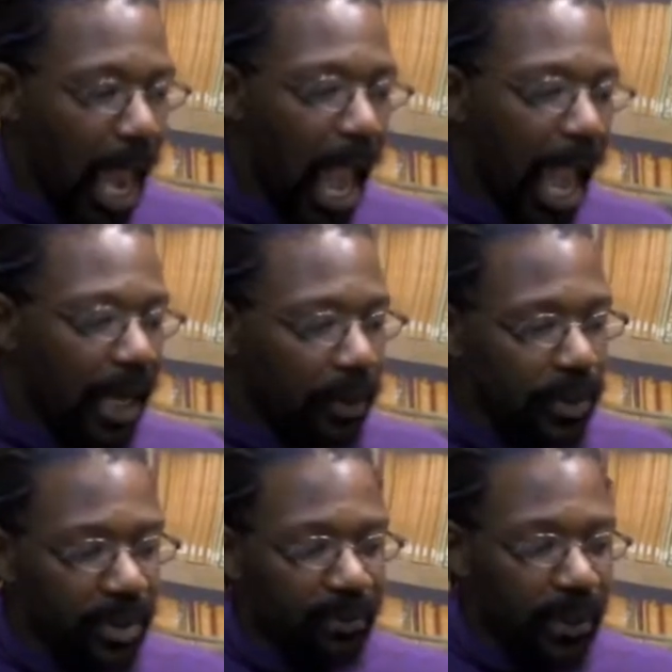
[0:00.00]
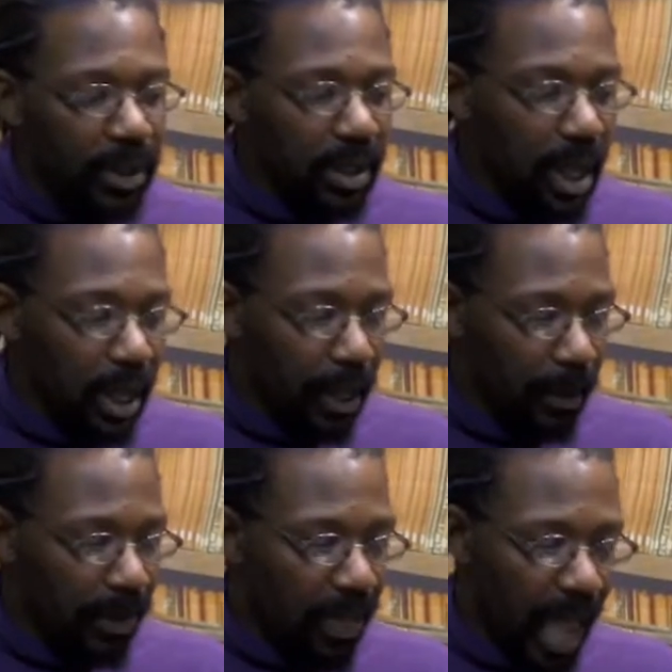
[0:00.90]
And it was the first
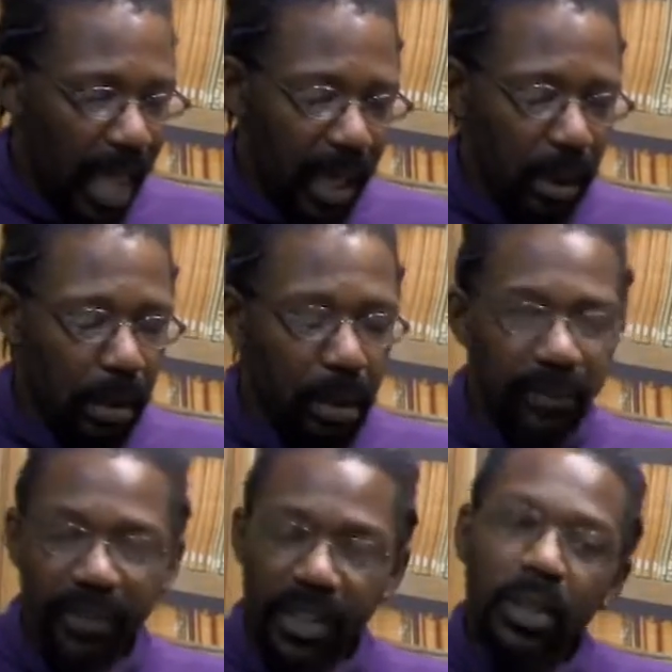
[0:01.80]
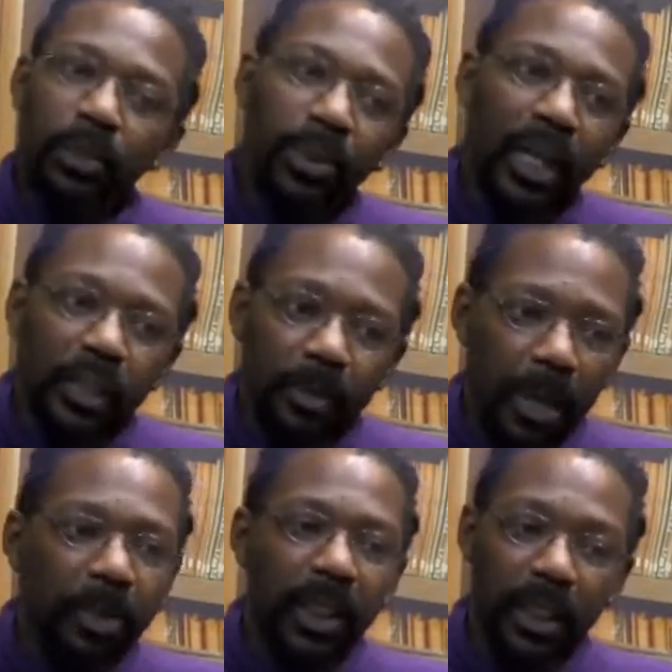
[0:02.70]
time that Vincent Price
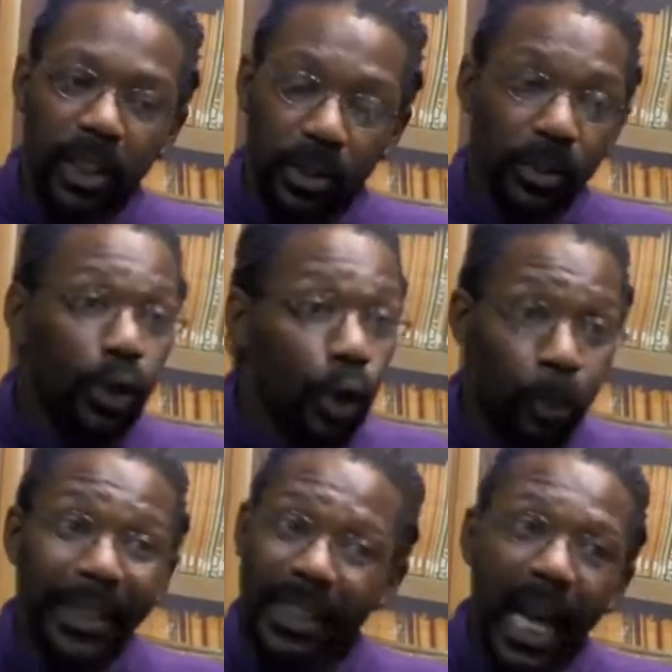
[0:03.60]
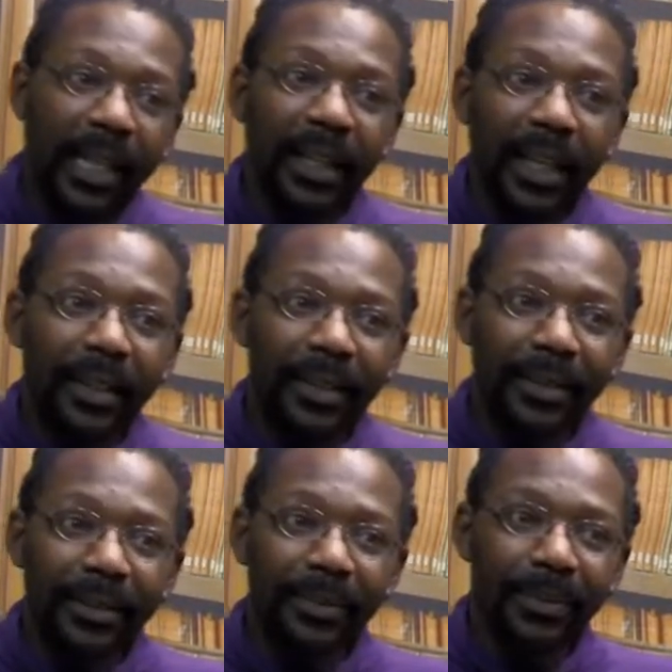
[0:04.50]
publicly used urban dialect.
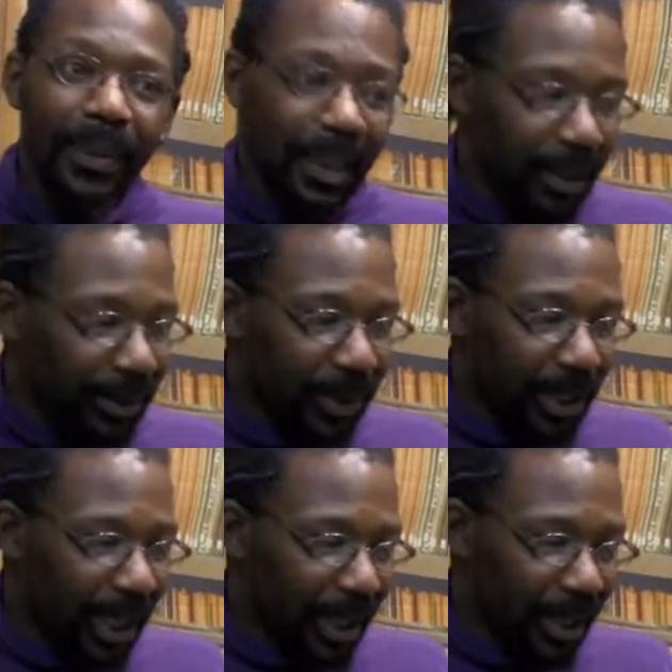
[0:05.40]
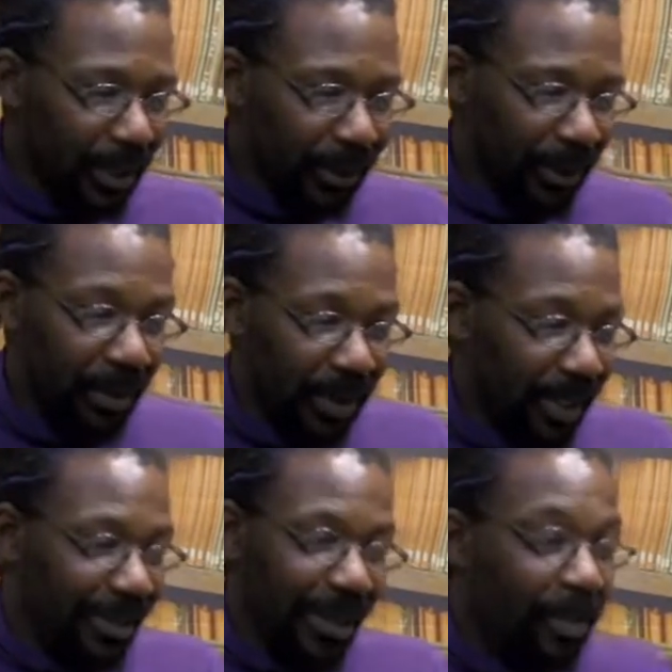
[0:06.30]
Because it was like, you know, something,
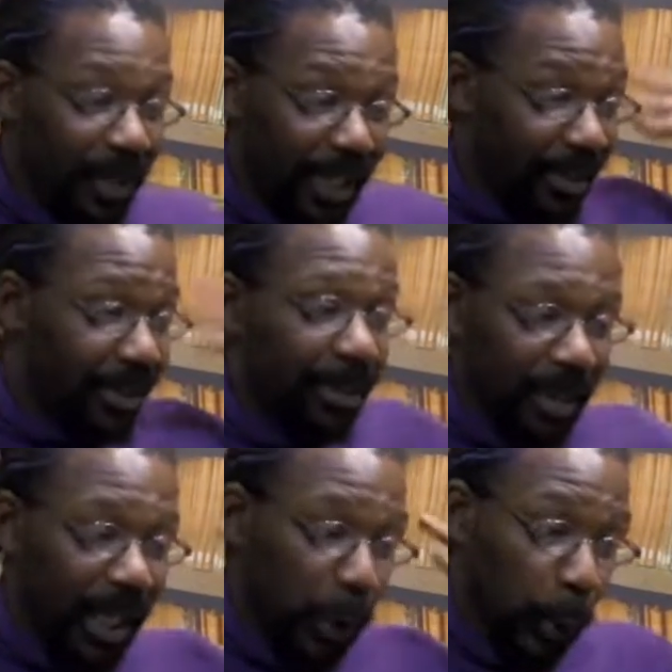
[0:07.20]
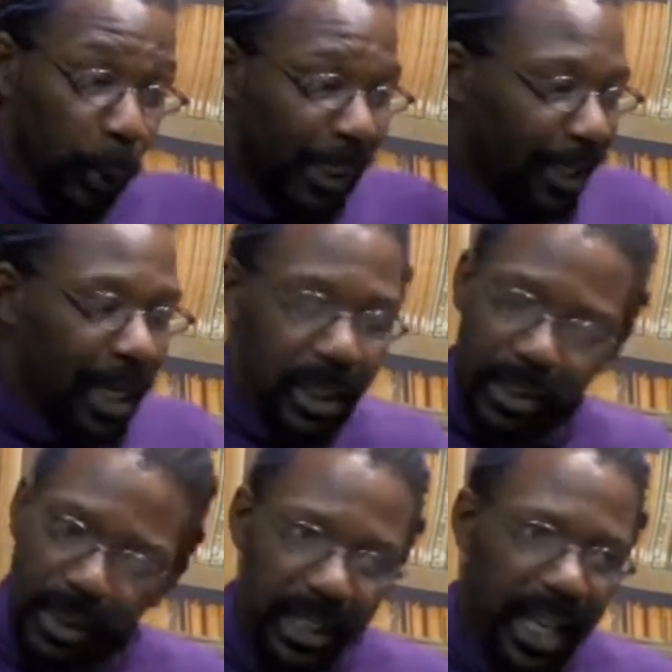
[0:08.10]
something, something ood
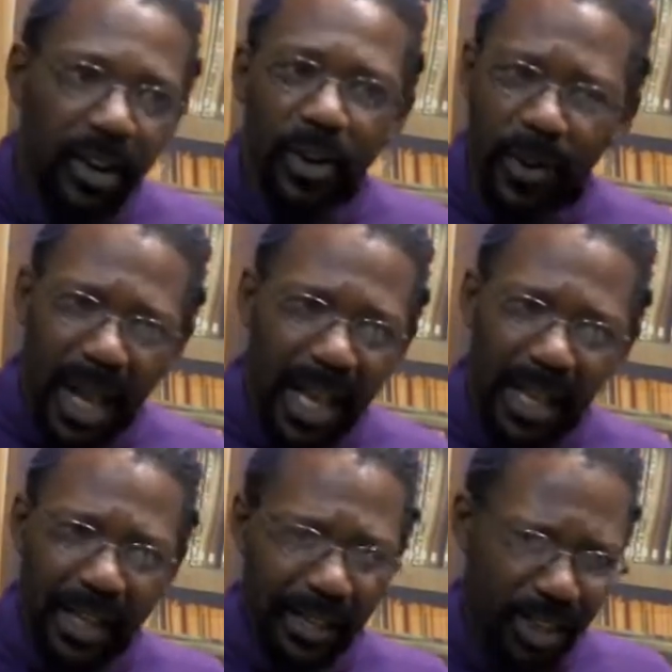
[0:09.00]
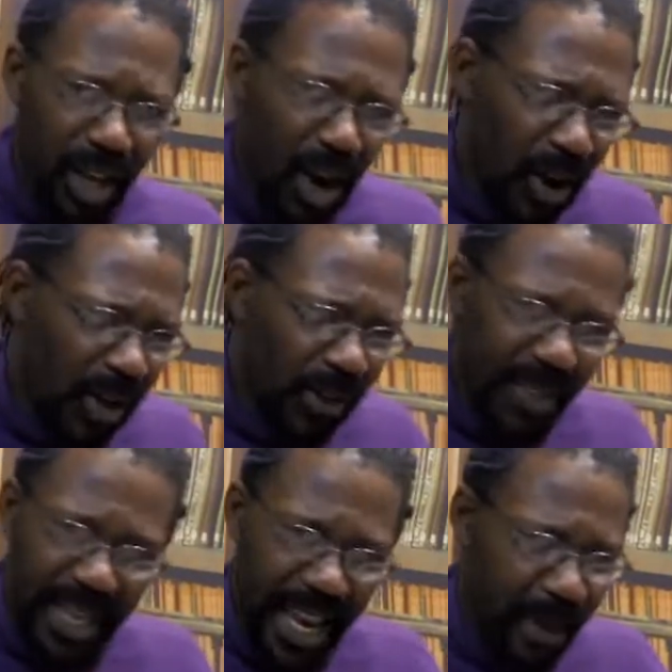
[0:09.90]
to terrorize y'all's
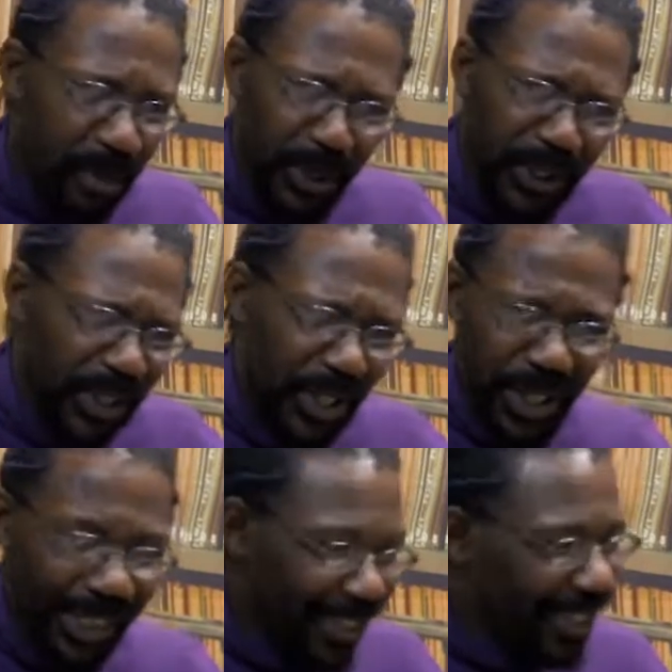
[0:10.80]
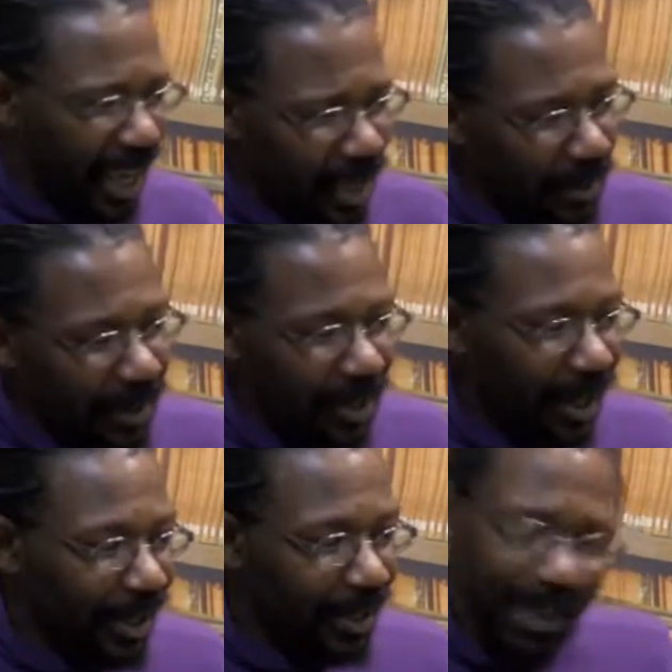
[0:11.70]
neighborhoods. And it was
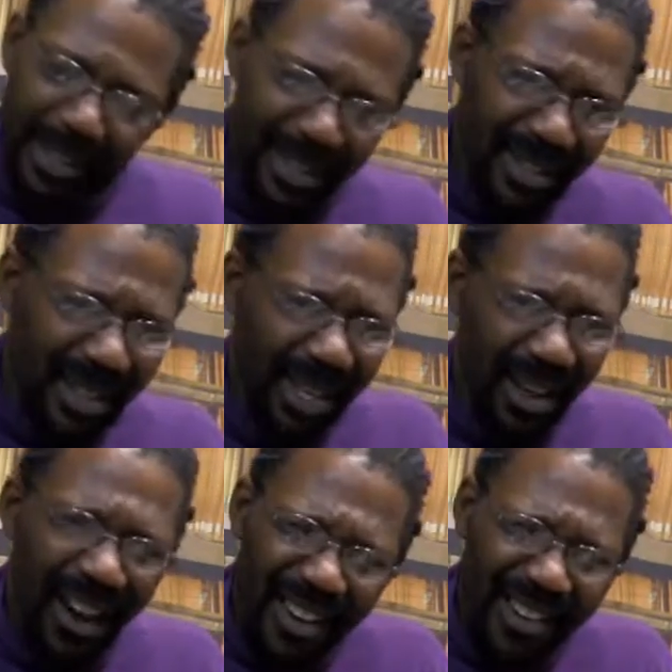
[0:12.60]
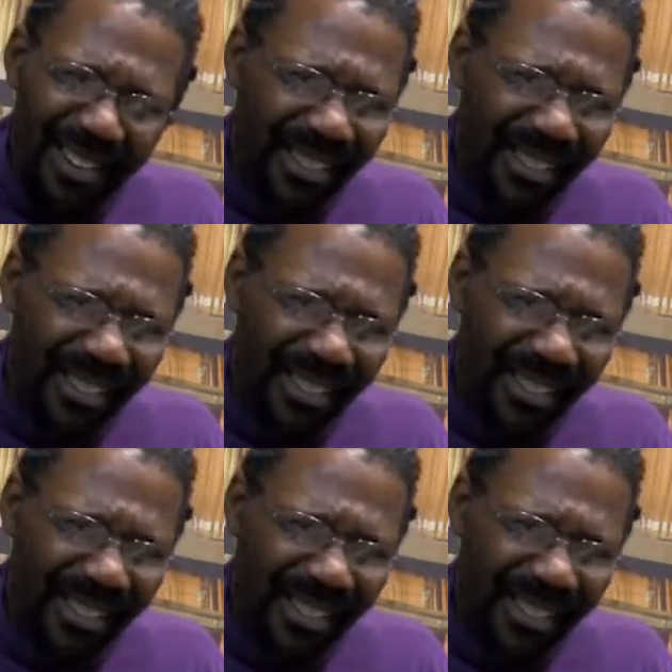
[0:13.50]
like, did he just say y'all?